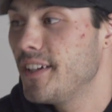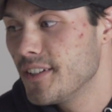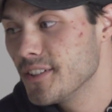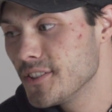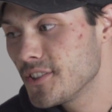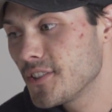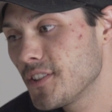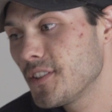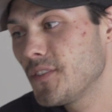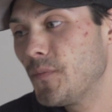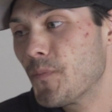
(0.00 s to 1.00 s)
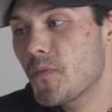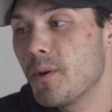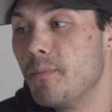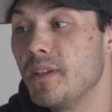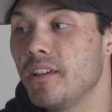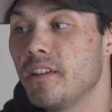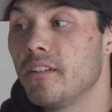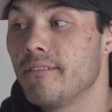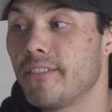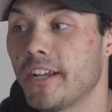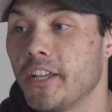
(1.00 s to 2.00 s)
is to be
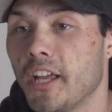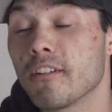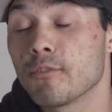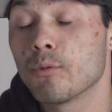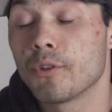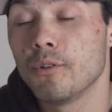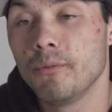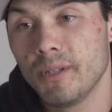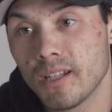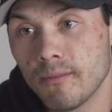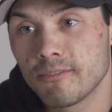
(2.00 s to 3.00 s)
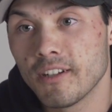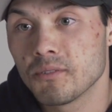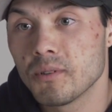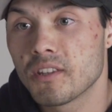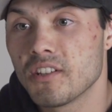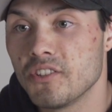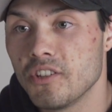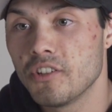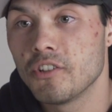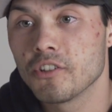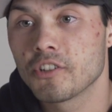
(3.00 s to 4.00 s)
very careful who you become friends with, because
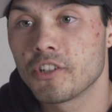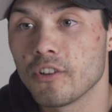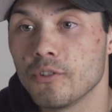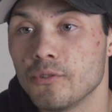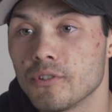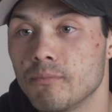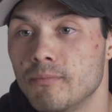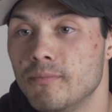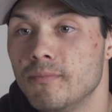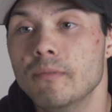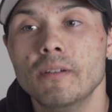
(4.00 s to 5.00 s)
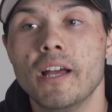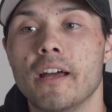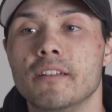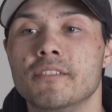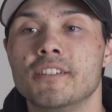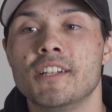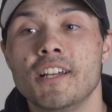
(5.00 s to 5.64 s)
you're gonna lose them. And